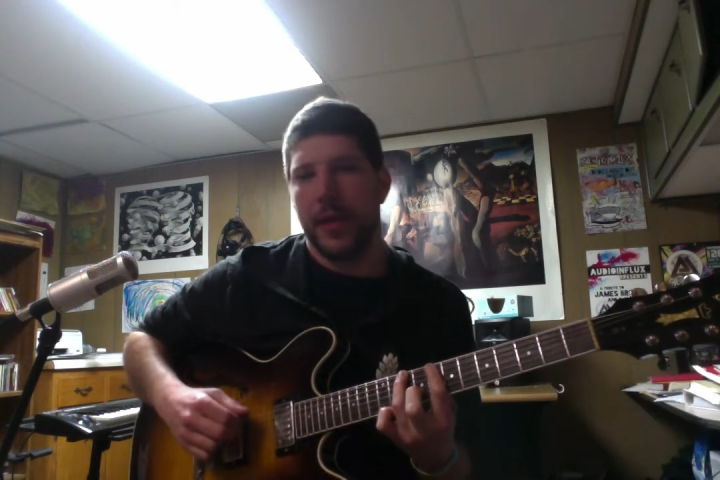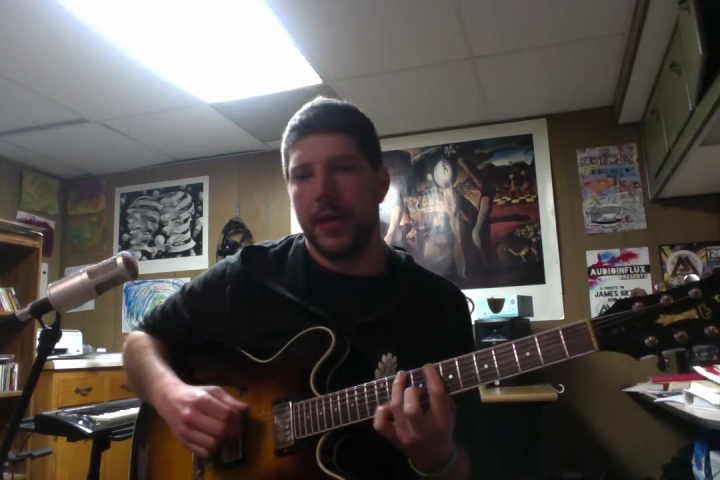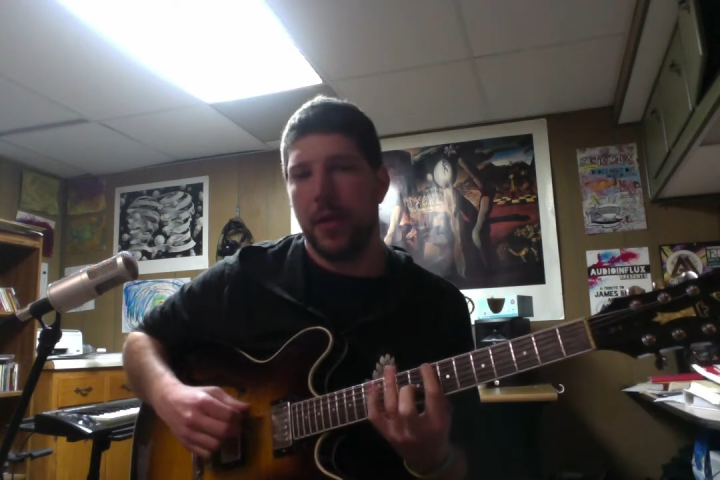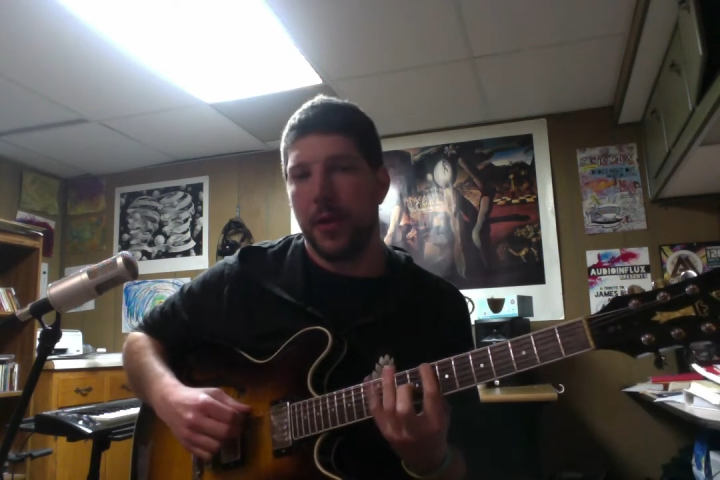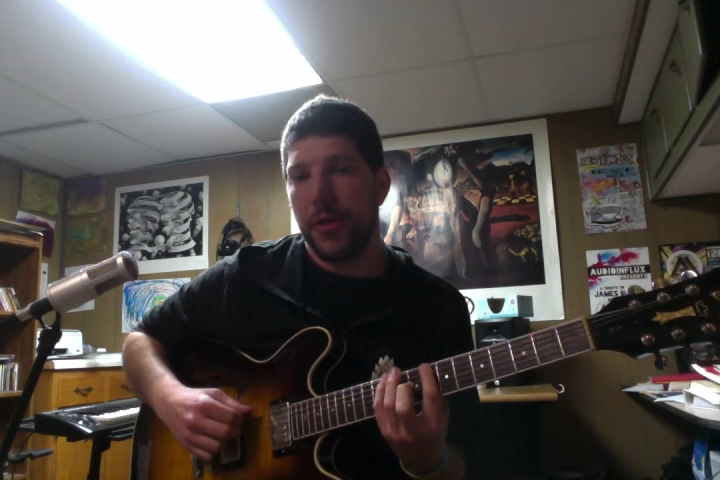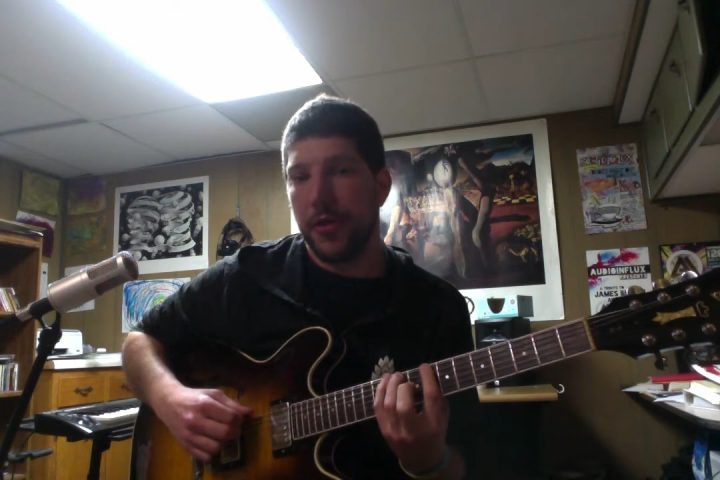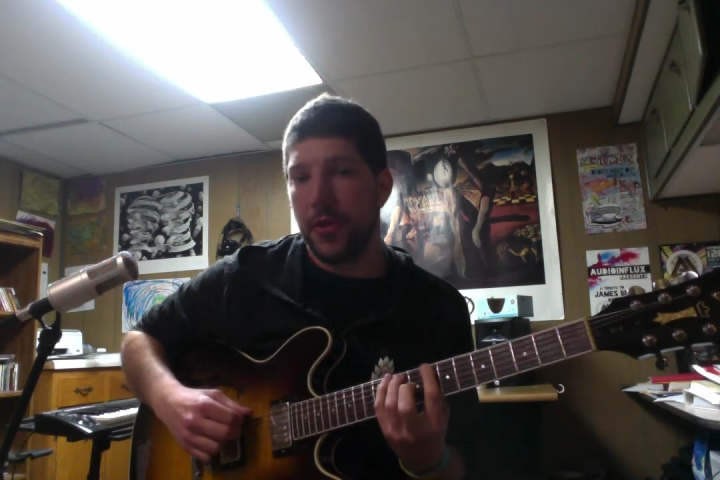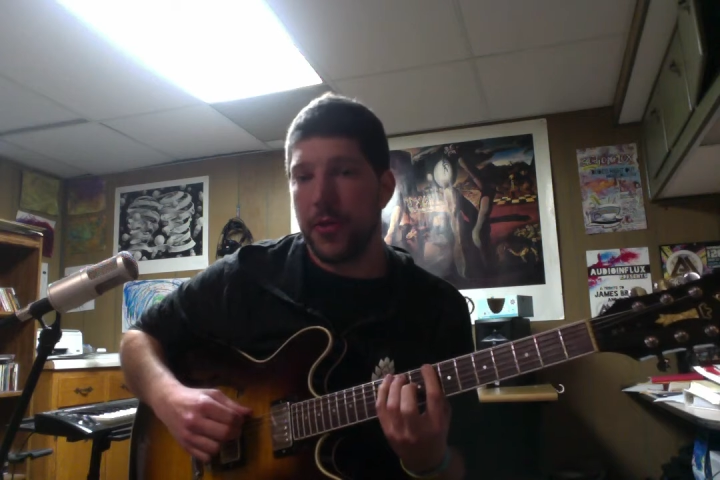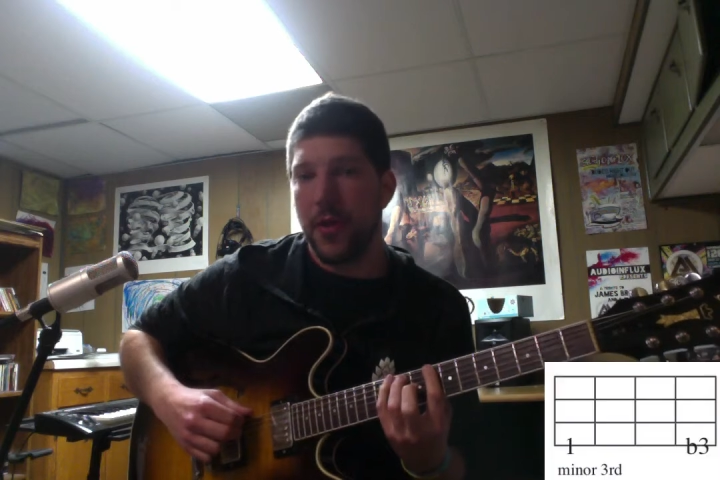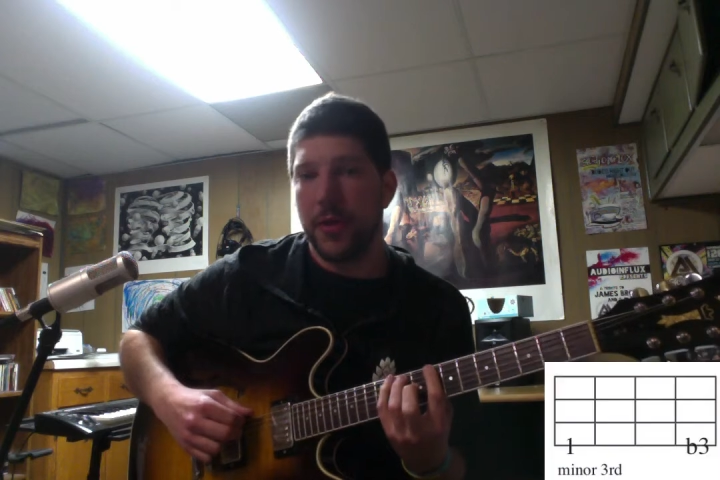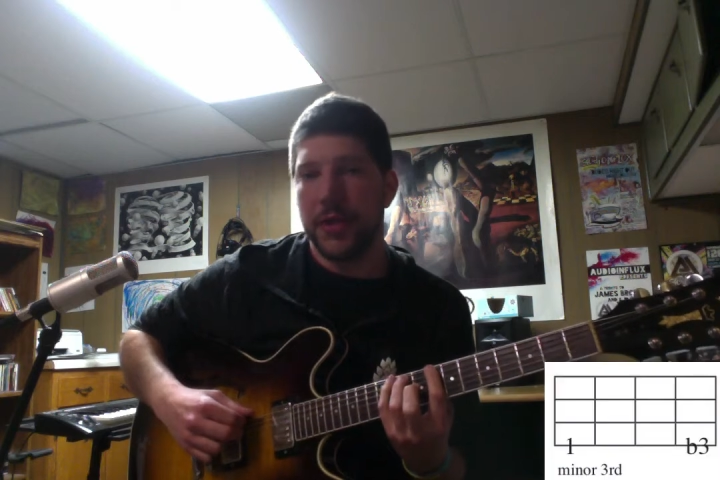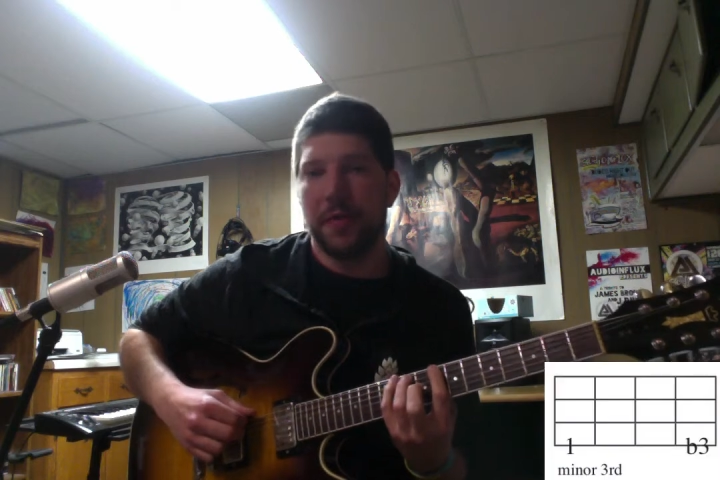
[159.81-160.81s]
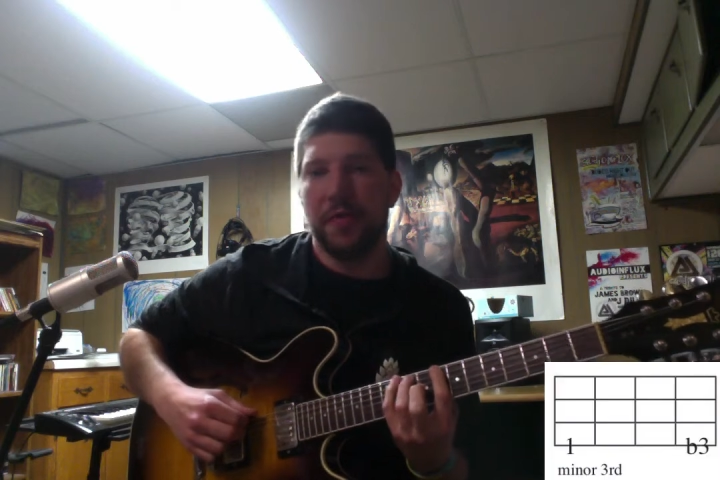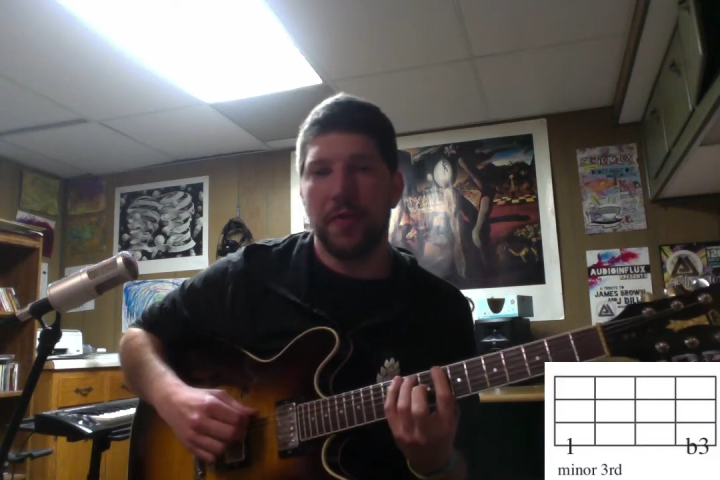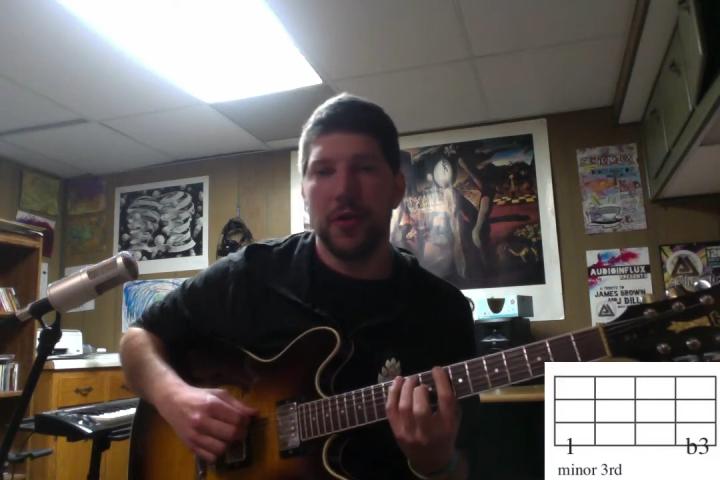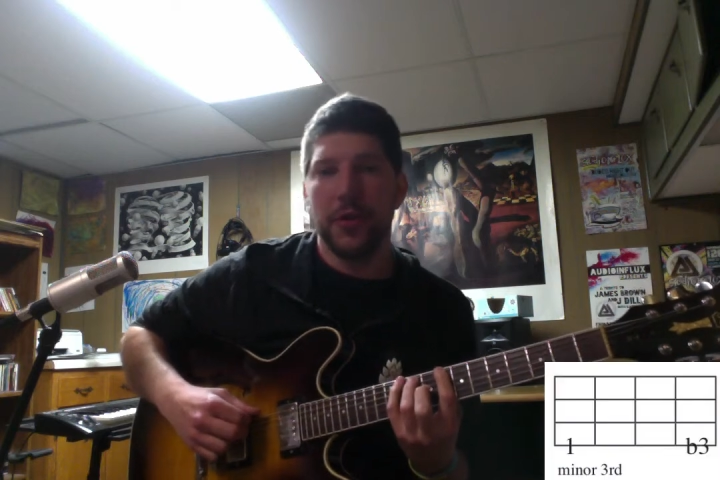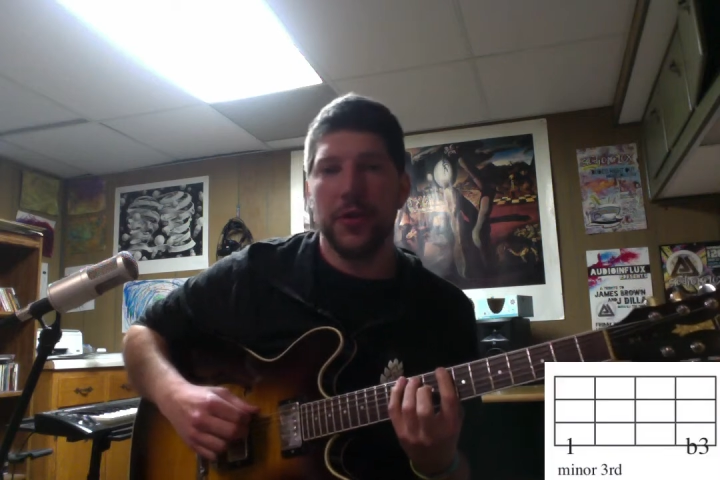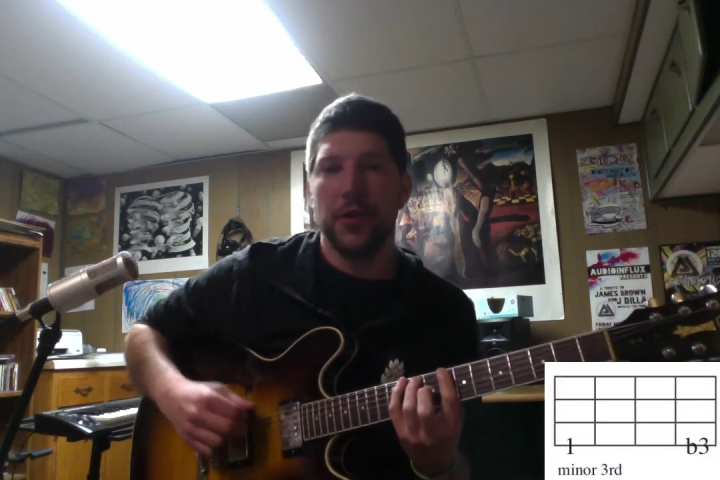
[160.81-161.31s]
Now our third note is our
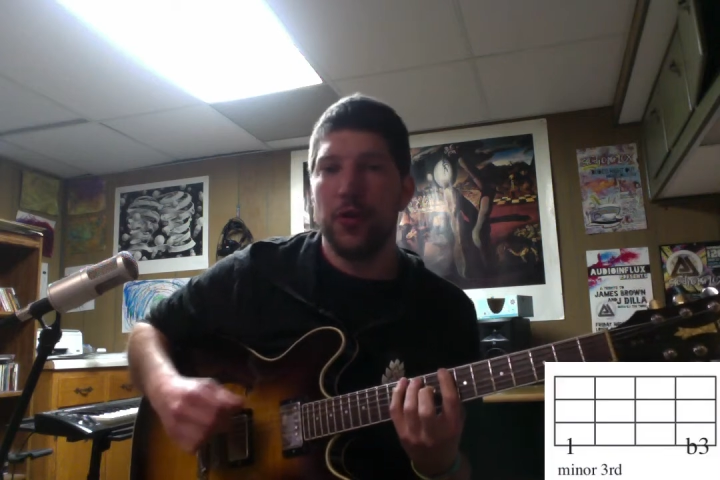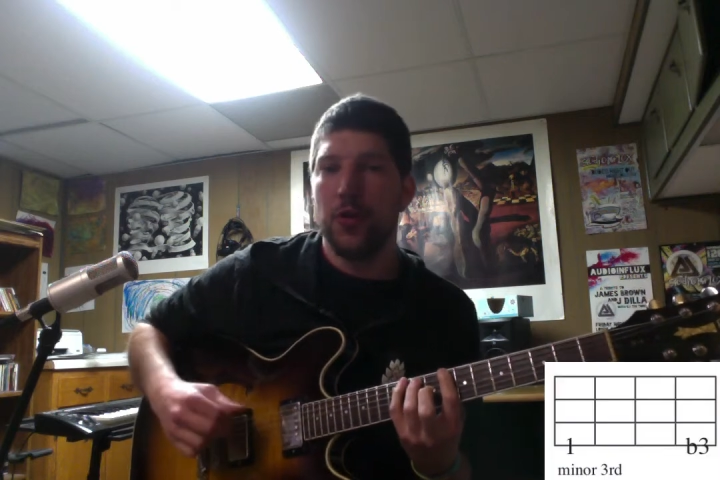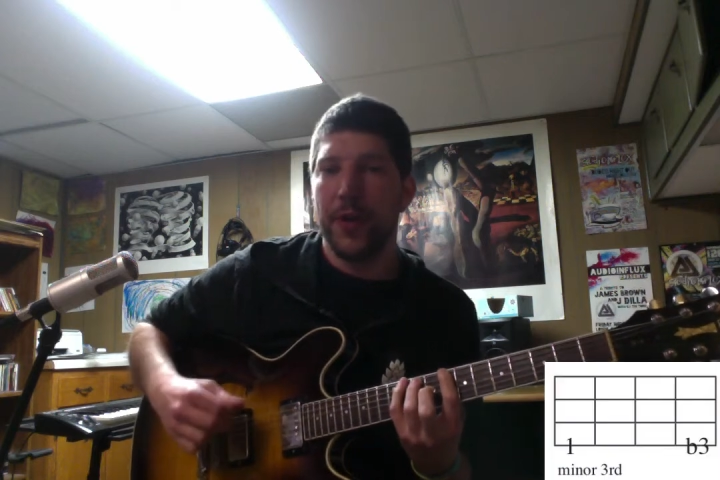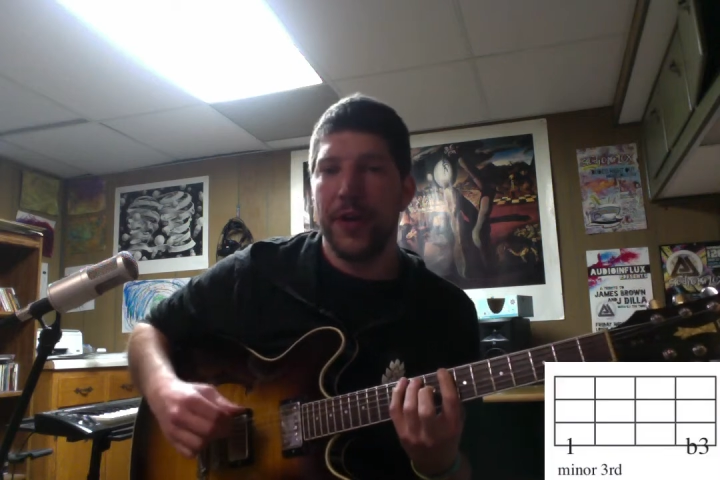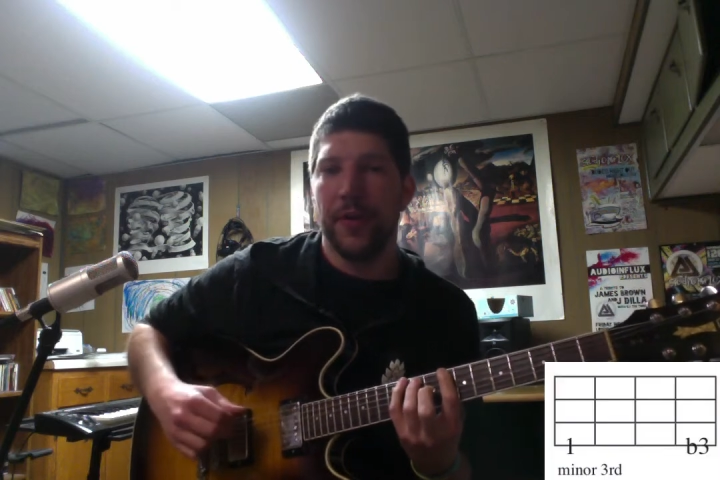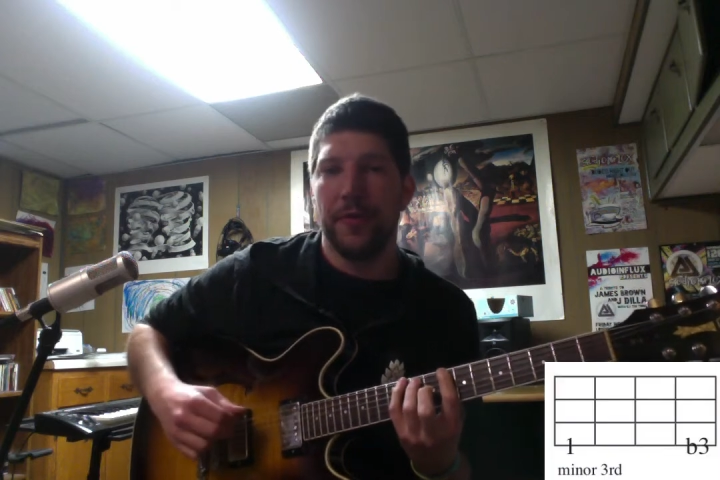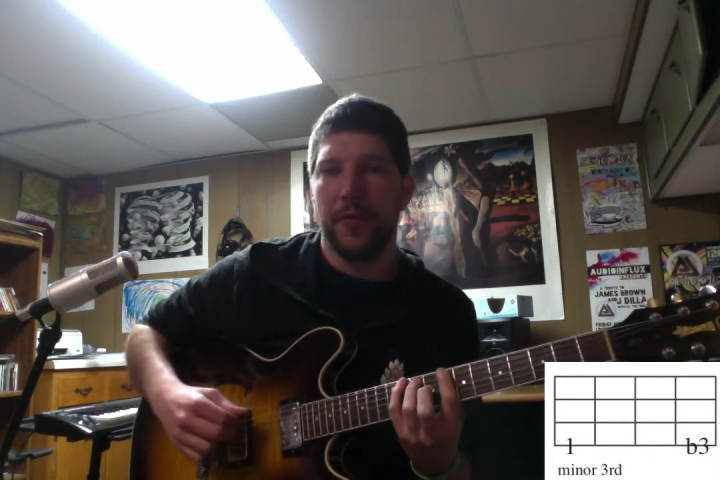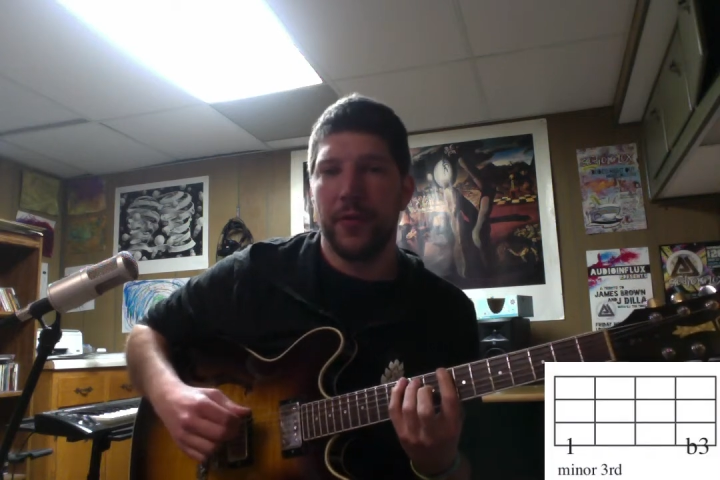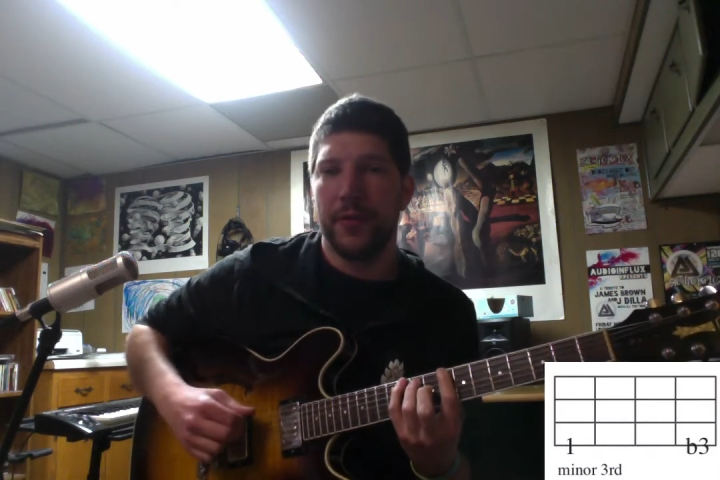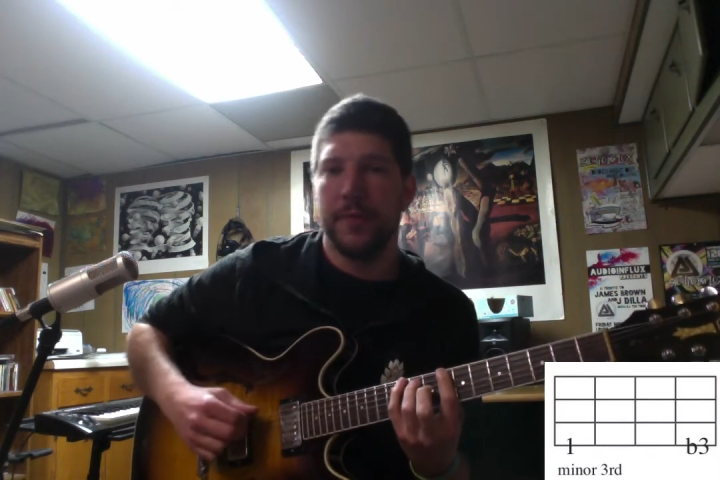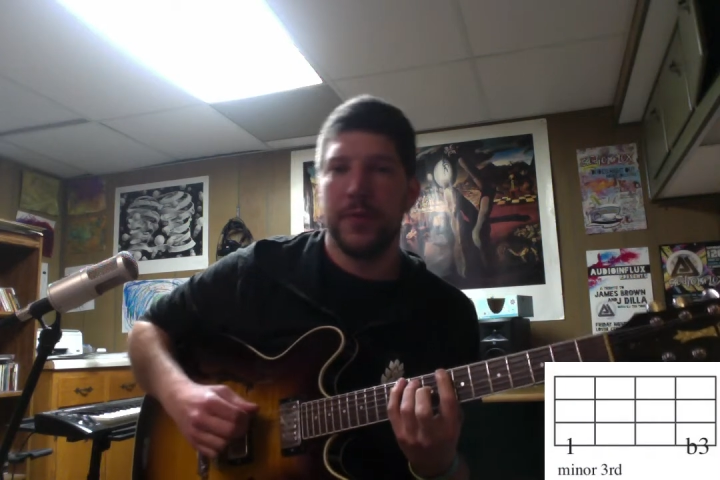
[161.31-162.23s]
first new interval.